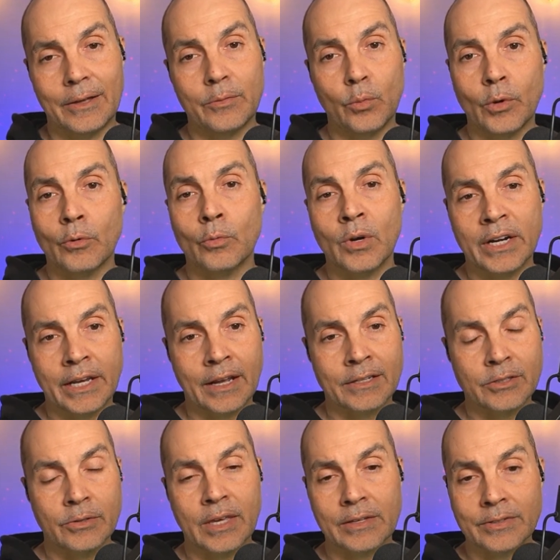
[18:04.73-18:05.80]
We were running on
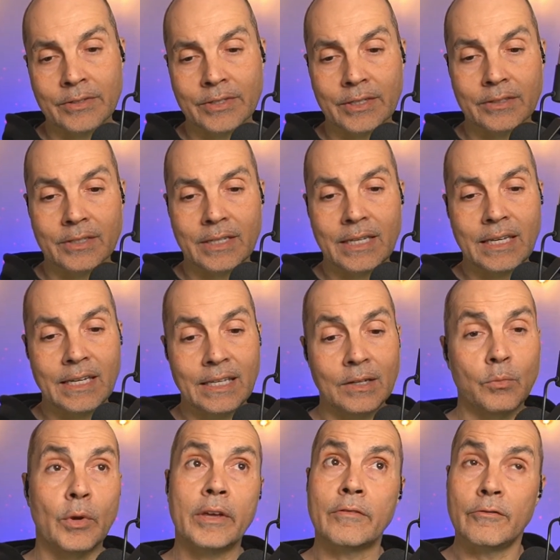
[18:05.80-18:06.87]
2016.
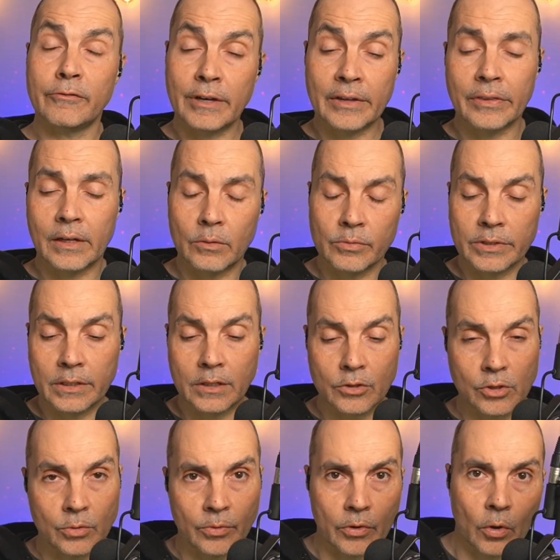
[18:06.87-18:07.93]
We even found that it was an
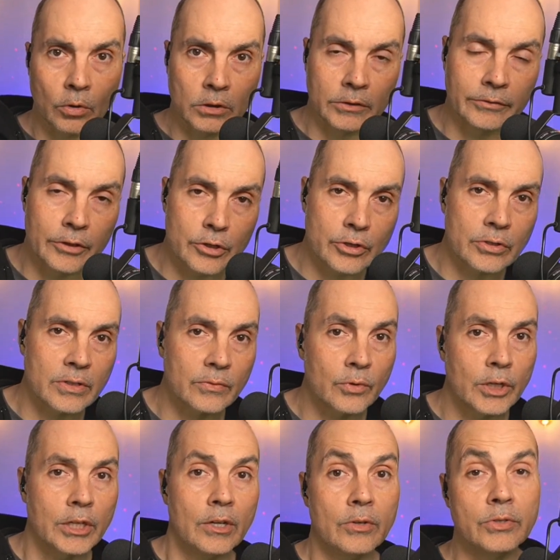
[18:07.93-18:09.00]
issue with older versions of
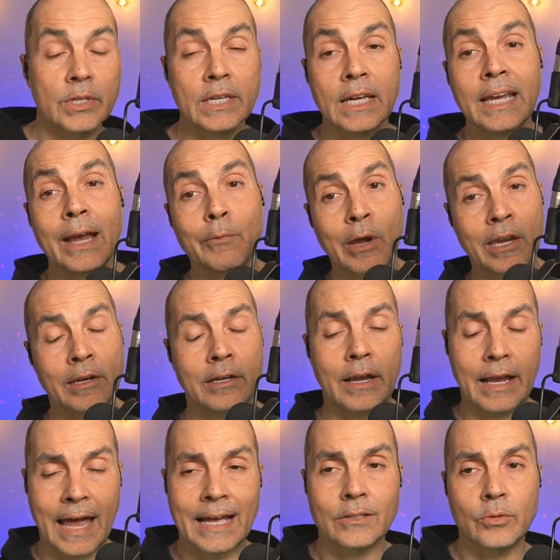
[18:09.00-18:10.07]
Windows. We
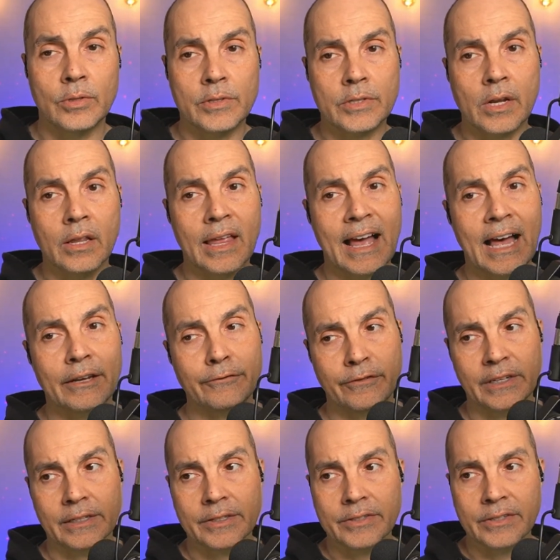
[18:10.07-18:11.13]
had to install a
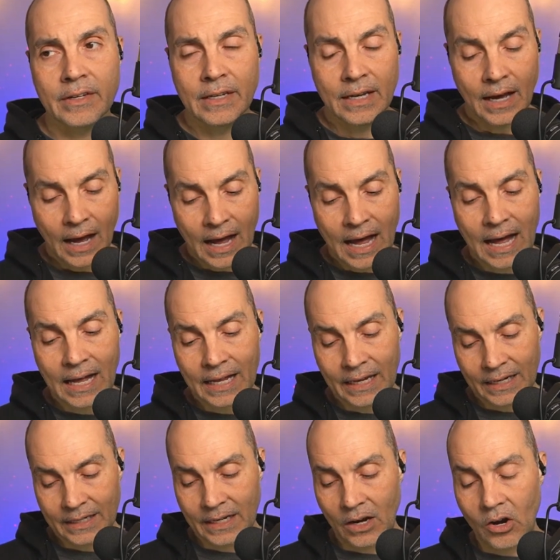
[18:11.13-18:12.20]
hotfix
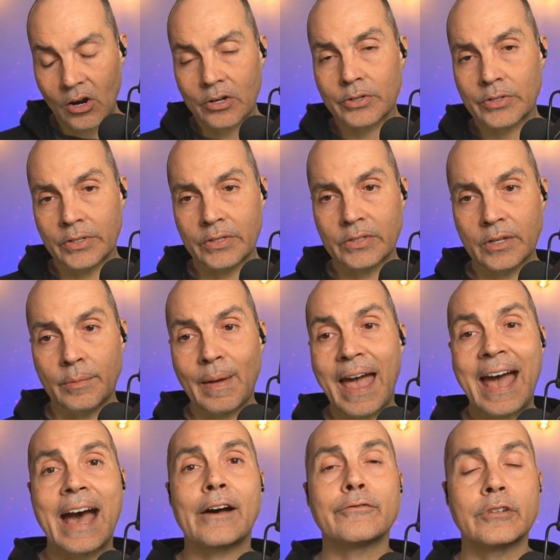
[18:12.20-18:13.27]
on our system
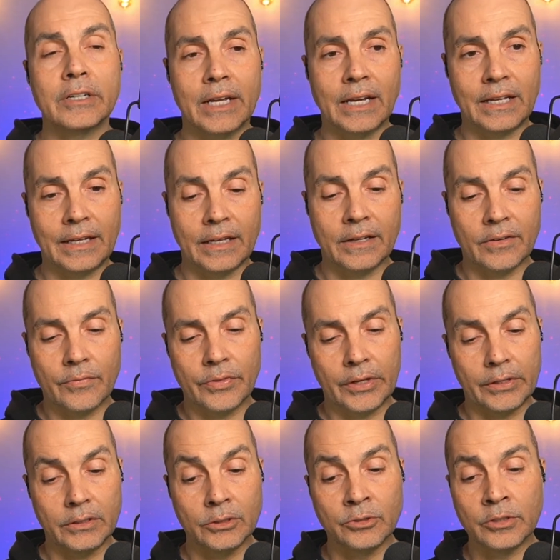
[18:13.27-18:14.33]
after getting the
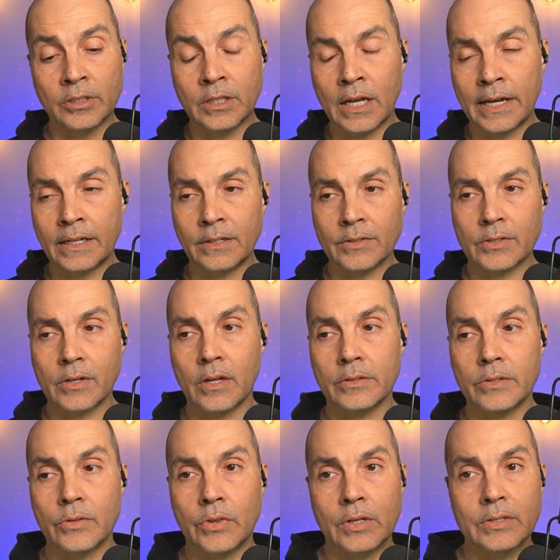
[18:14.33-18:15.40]
Luna client installed.
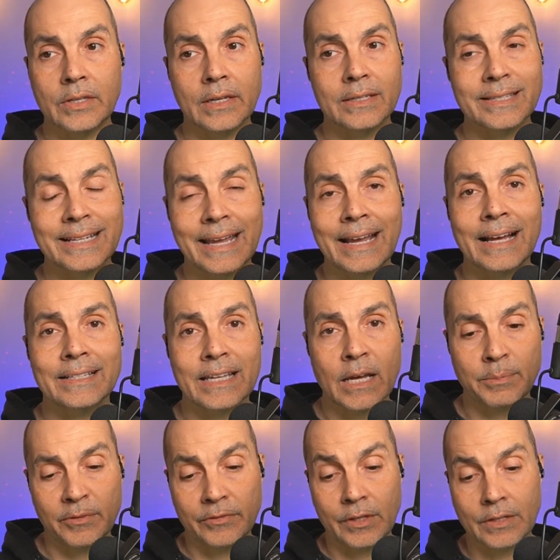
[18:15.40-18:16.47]
So things like staying on top
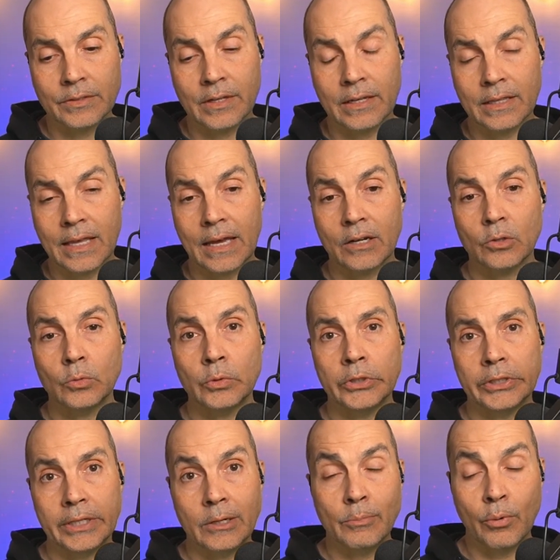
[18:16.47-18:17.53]
of things like that are
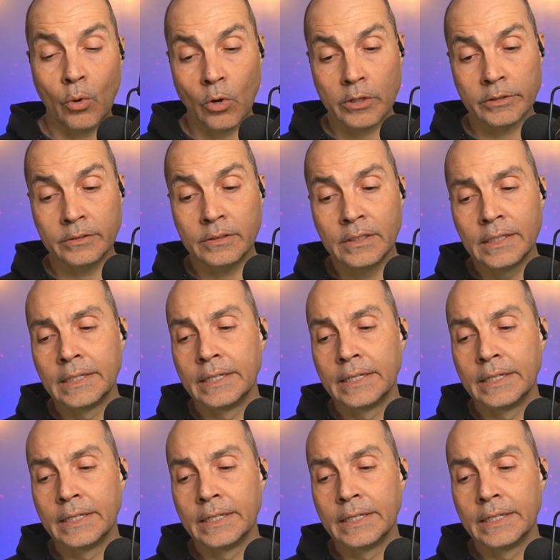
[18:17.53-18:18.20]
really important